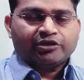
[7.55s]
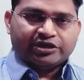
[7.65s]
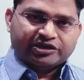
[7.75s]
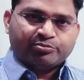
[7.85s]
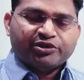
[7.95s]

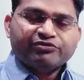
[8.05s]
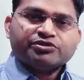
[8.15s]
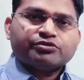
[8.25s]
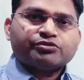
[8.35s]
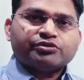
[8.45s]
In the previous
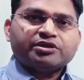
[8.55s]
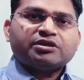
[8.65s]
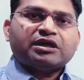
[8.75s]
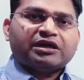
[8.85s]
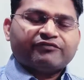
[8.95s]
tutorial,
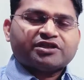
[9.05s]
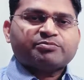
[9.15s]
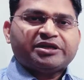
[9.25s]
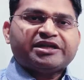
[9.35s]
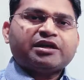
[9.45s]
I have explained